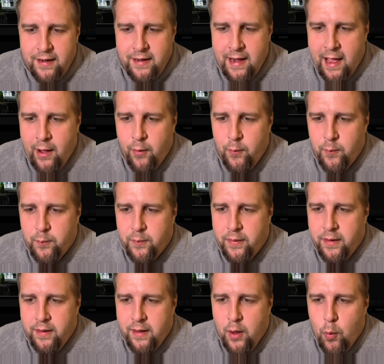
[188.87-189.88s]
Now,
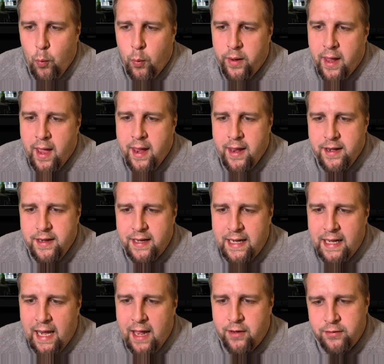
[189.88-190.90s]
what I had
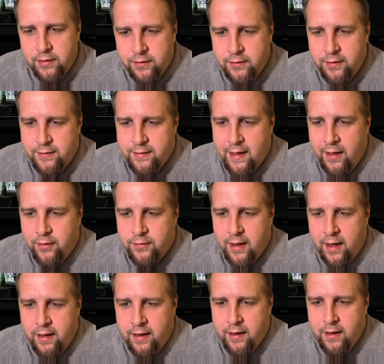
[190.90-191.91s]
neglected to tell
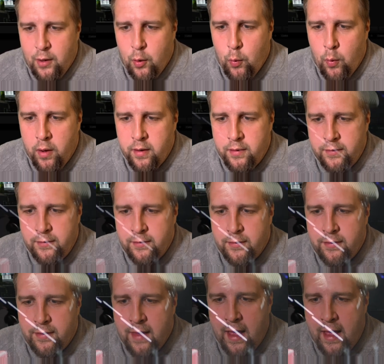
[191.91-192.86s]
Danny was